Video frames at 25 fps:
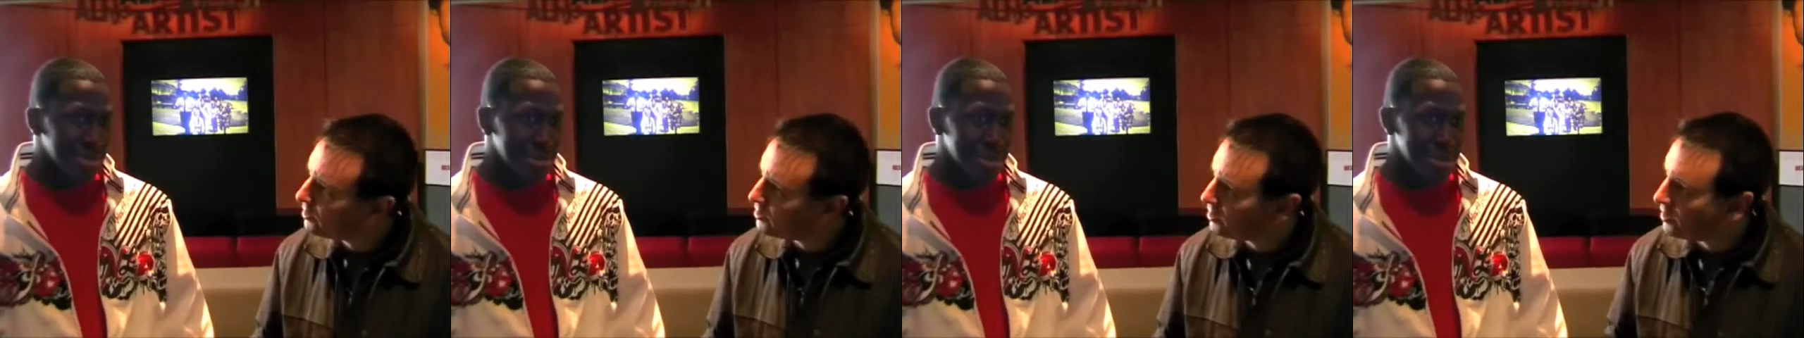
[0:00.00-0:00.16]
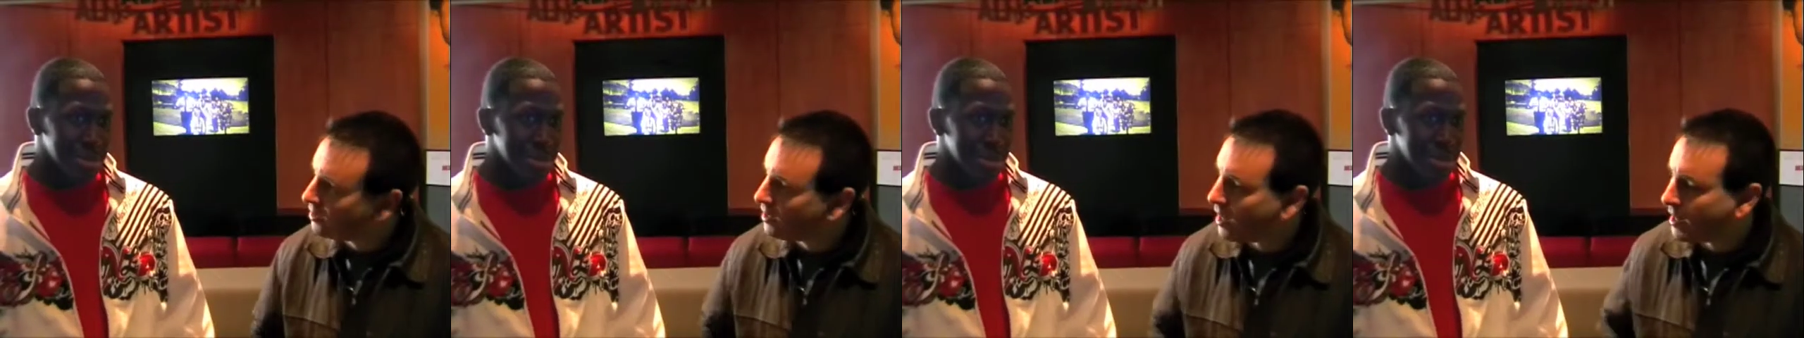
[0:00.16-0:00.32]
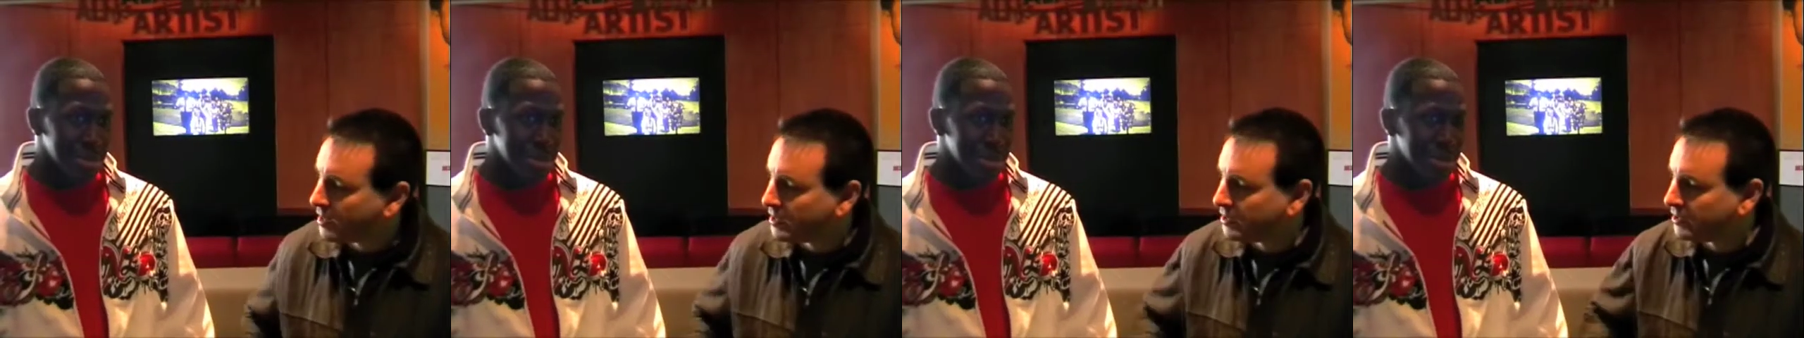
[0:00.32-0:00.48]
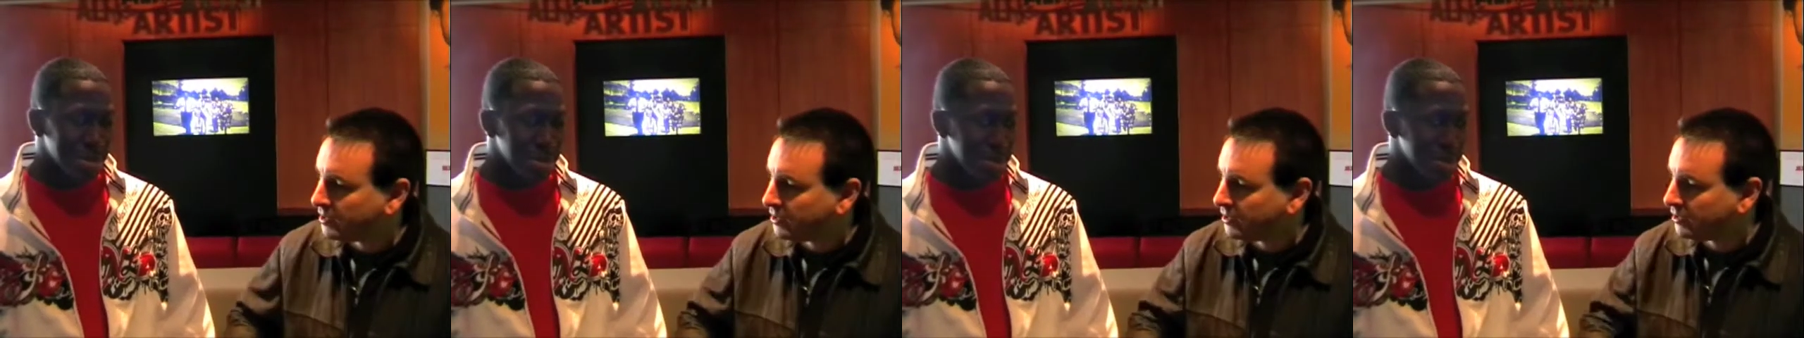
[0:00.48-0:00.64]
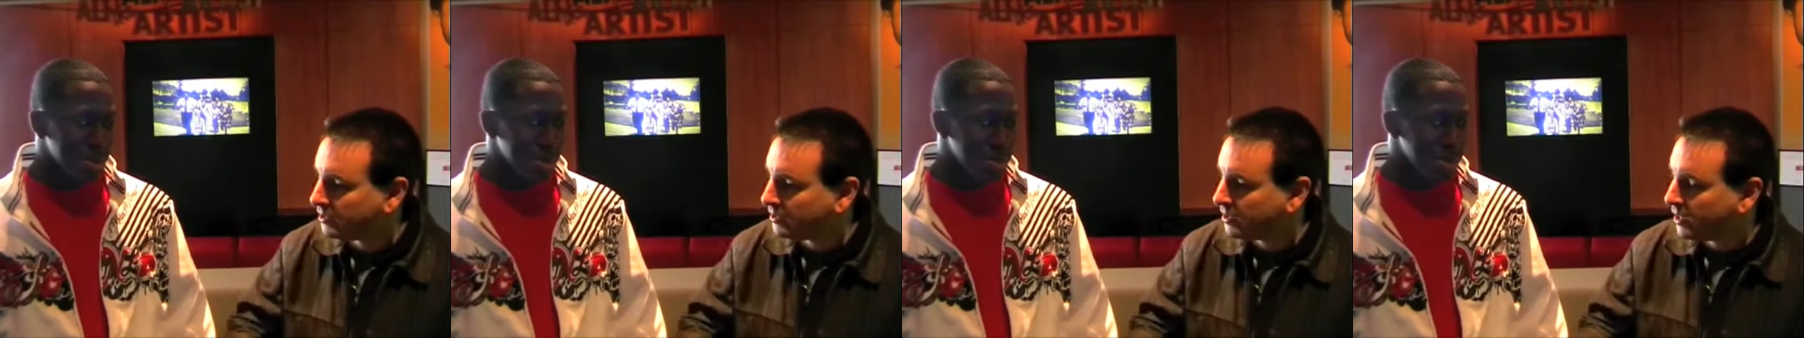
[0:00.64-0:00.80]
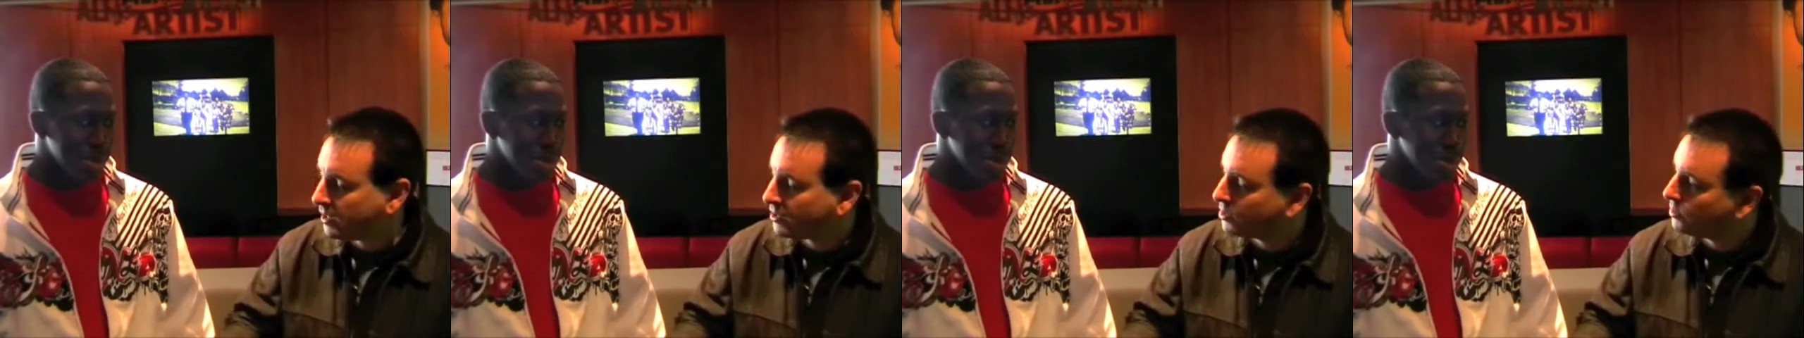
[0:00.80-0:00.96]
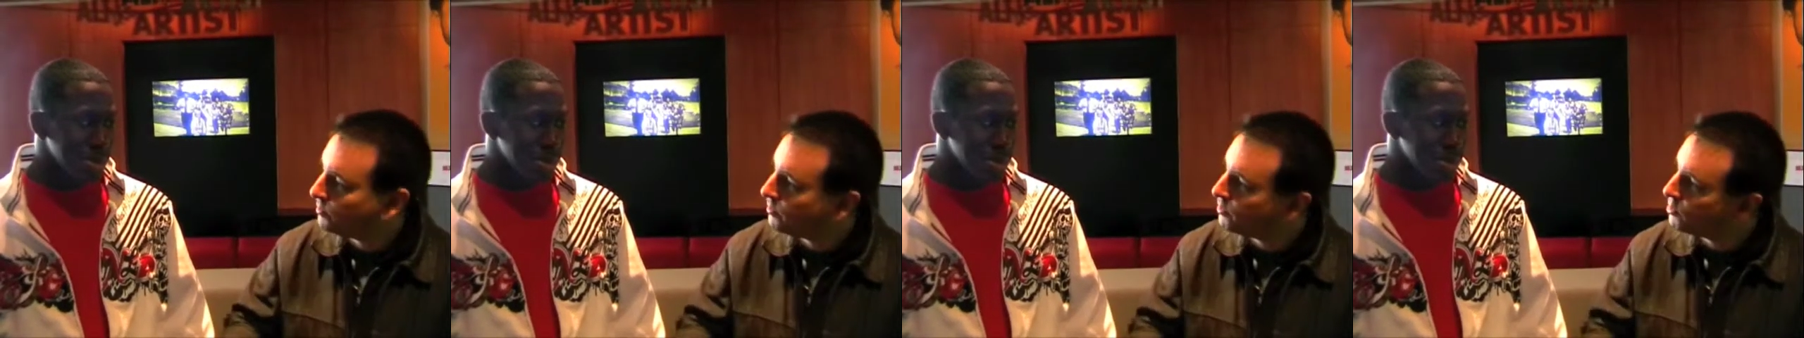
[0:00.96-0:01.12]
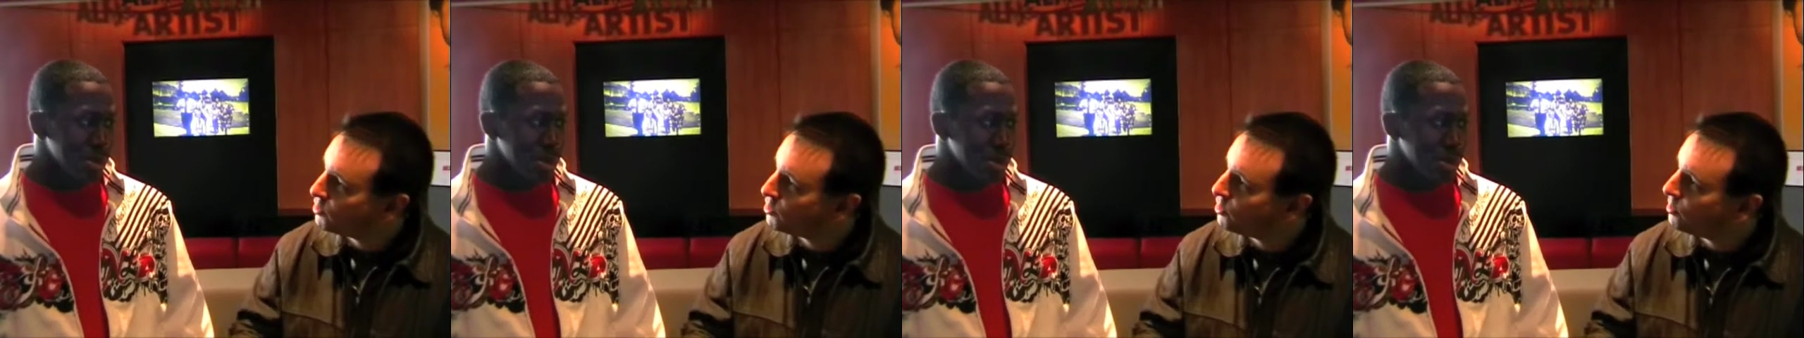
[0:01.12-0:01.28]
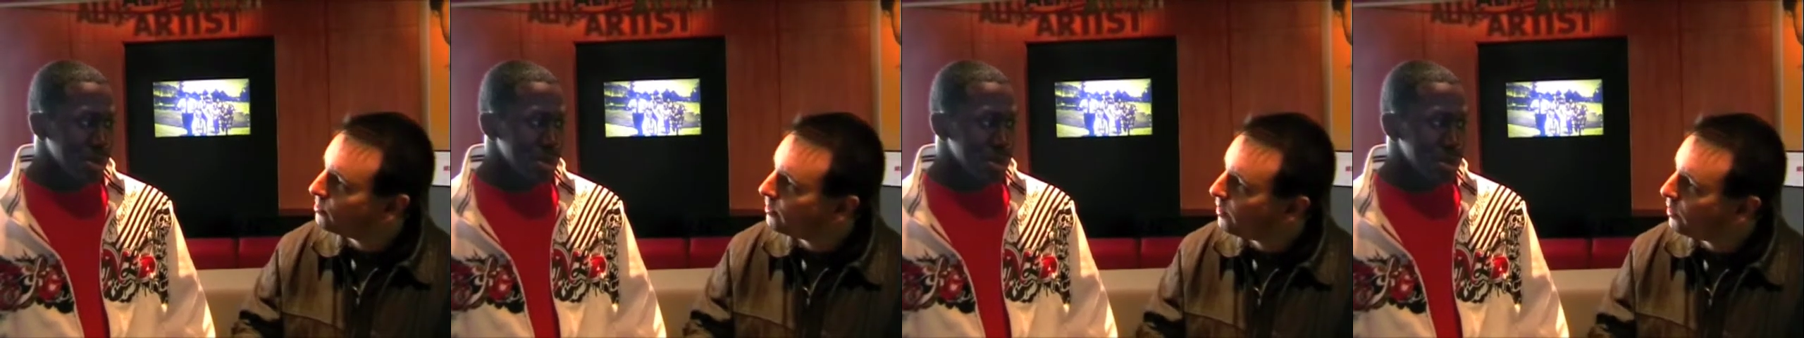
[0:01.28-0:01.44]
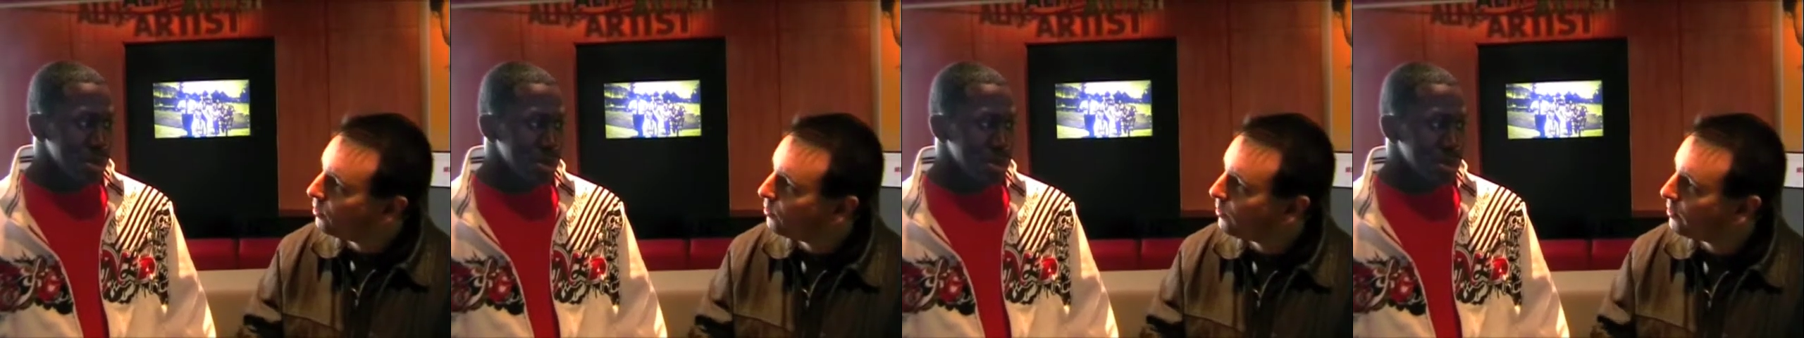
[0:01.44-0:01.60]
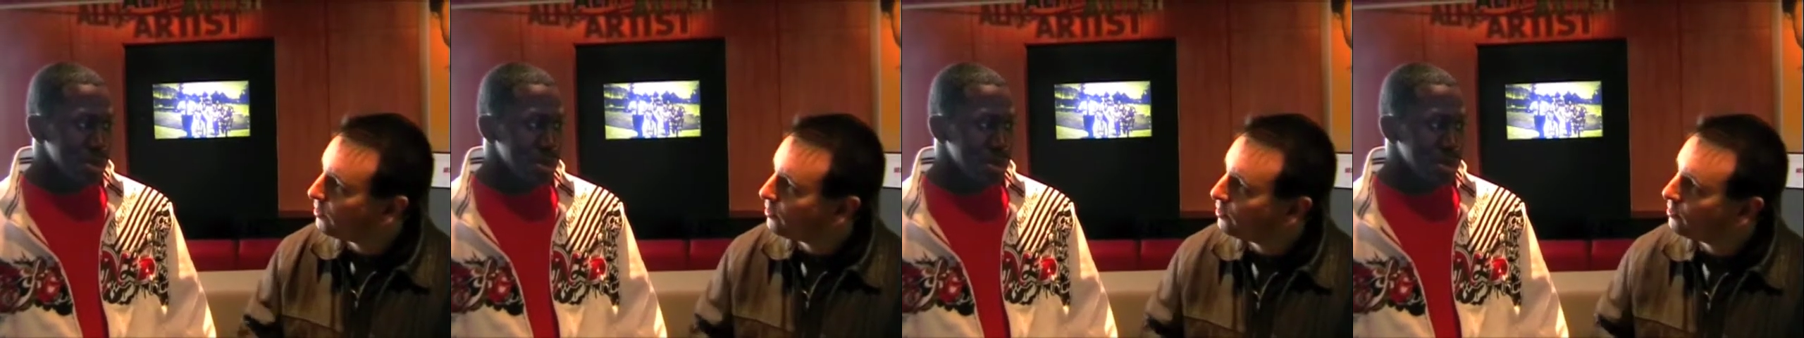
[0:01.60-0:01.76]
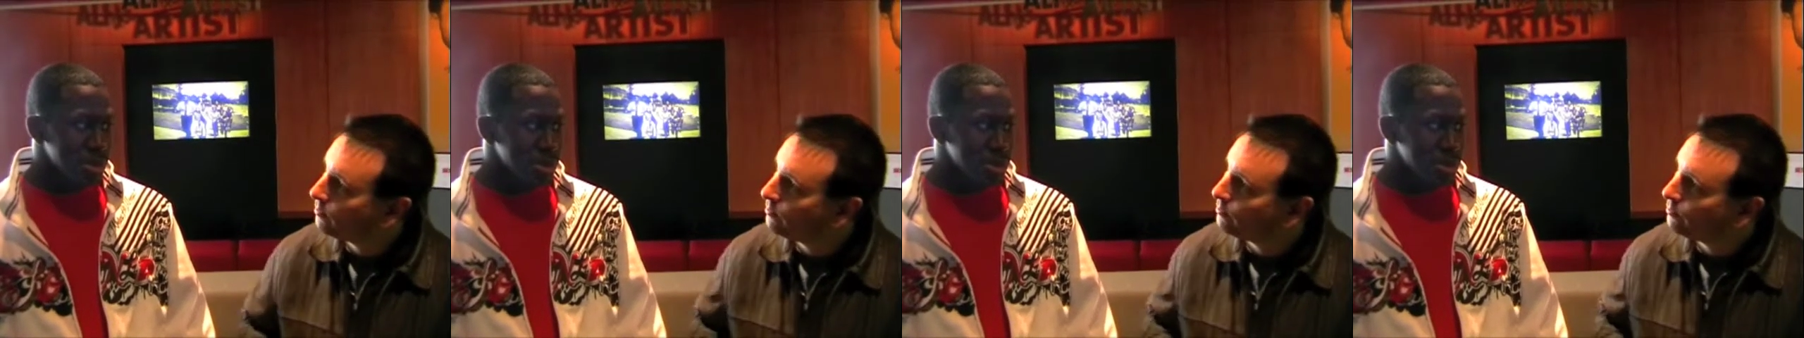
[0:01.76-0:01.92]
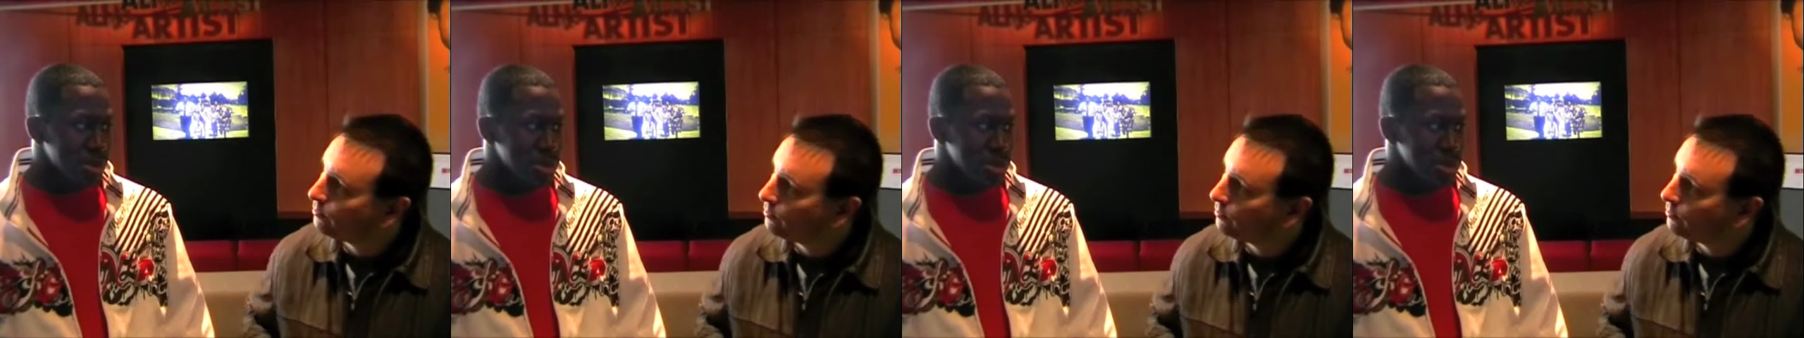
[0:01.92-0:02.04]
Is there anything in the exhibition about whether